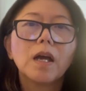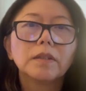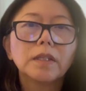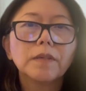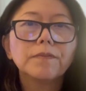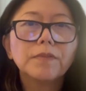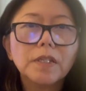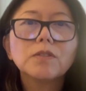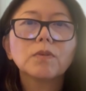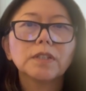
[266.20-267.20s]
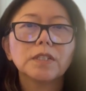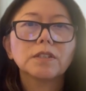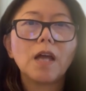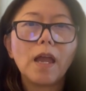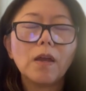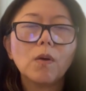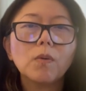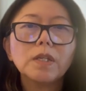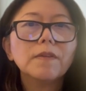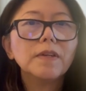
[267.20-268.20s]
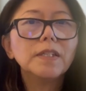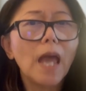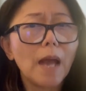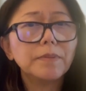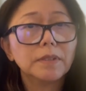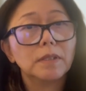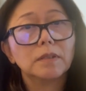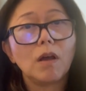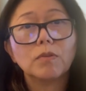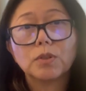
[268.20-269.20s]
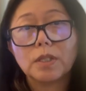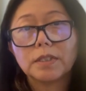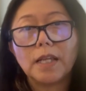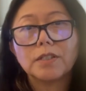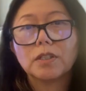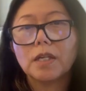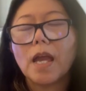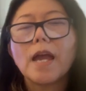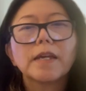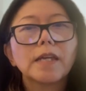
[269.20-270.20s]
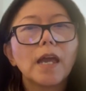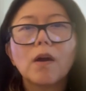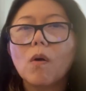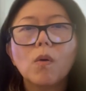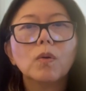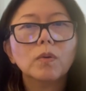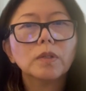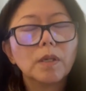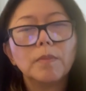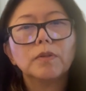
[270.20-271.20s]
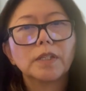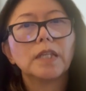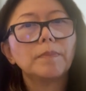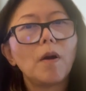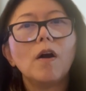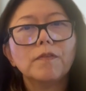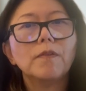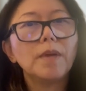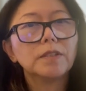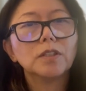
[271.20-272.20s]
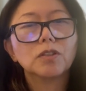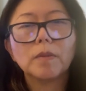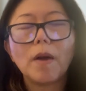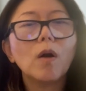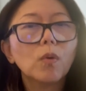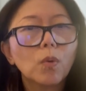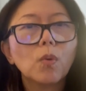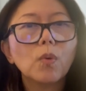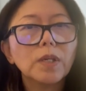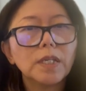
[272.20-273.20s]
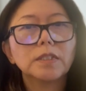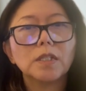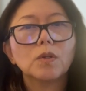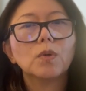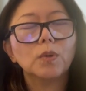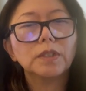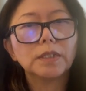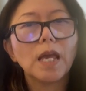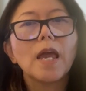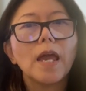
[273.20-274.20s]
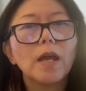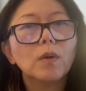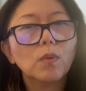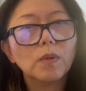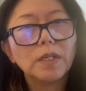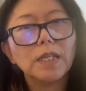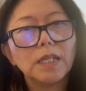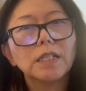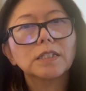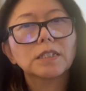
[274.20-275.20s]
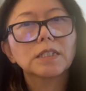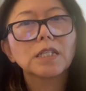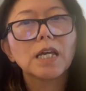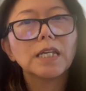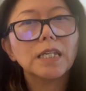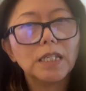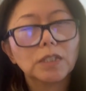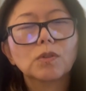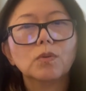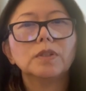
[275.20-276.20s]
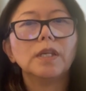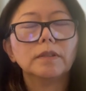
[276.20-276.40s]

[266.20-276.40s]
the visual design, or even the absence of translation can all communicate a powerful message about who is included and who is excluded.